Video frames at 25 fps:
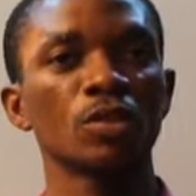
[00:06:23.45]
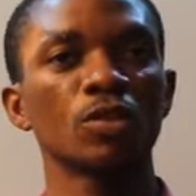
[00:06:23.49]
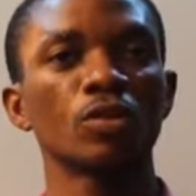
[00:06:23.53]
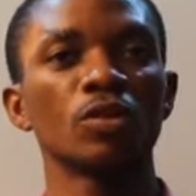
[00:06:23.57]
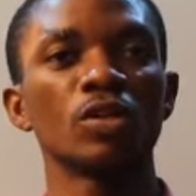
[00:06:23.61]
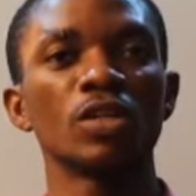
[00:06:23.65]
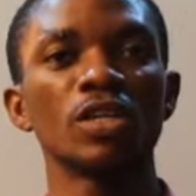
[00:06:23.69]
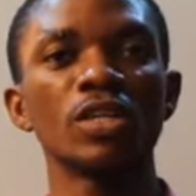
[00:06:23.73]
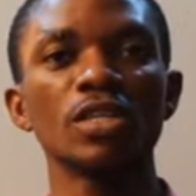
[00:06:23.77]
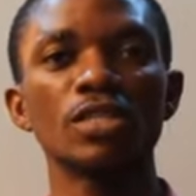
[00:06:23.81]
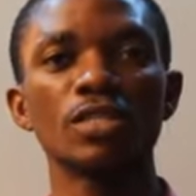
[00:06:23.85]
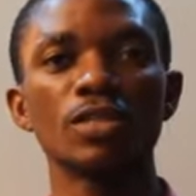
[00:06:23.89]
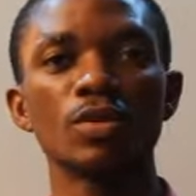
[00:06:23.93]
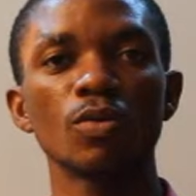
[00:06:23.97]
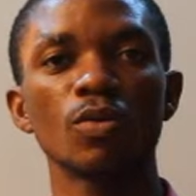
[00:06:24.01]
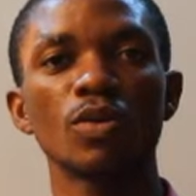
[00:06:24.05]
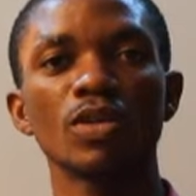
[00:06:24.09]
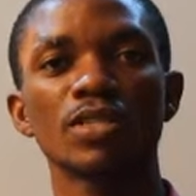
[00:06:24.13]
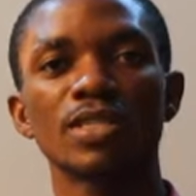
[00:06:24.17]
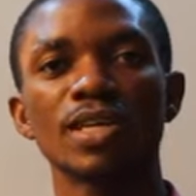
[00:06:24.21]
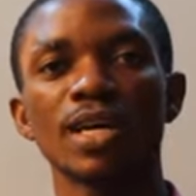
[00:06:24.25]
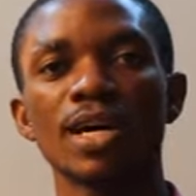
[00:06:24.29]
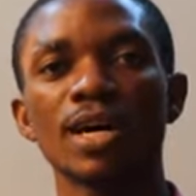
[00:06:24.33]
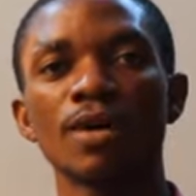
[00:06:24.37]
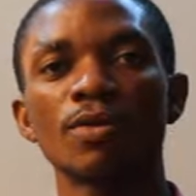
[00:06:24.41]
We'll heat the
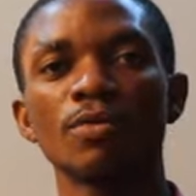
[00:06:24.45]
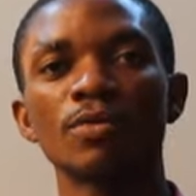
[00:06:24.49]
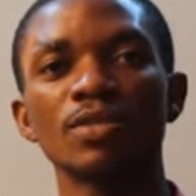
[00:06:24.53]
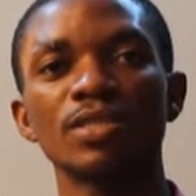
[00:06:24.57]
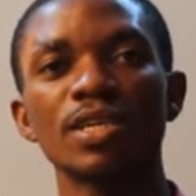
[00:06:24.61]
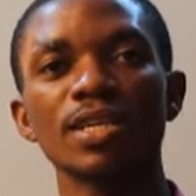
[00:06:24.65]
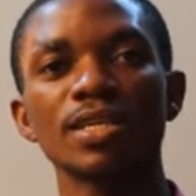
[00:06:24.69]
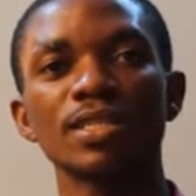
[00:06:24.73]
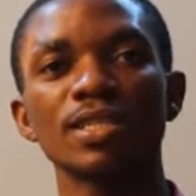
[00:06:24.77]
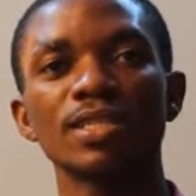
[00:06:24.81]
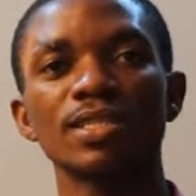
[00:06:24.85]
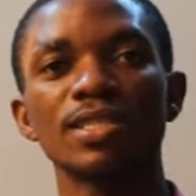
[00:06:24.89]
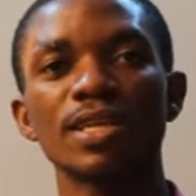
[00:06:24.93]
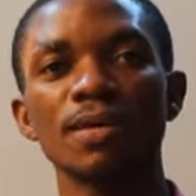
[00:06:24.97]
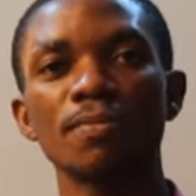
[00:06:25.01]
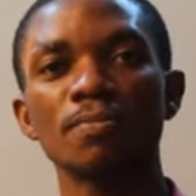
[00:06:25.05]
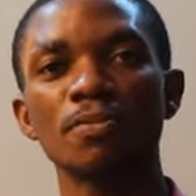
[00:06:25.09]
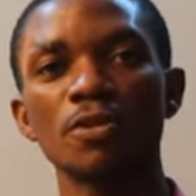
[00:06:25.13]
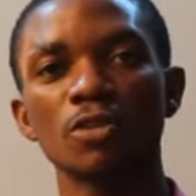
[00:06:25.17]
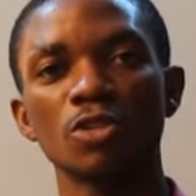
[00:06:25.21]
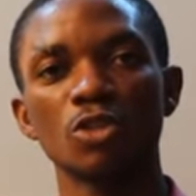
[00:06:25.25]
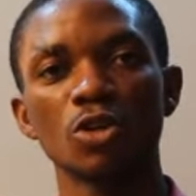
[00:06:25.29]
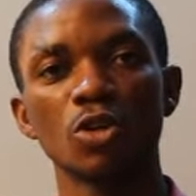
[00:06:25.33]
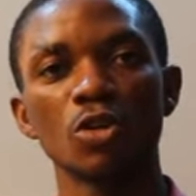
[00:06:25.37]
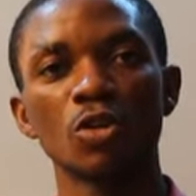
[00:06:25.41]
water and we'll take the
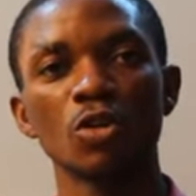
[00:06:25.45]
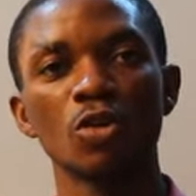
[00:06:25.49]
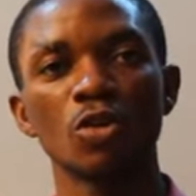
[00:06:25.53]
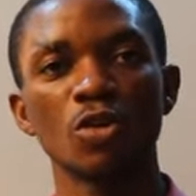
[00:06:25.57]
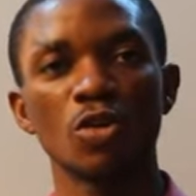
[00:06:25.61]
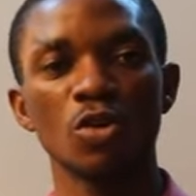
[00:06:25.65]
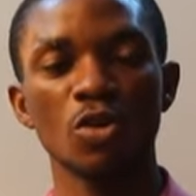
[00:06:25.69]
temperature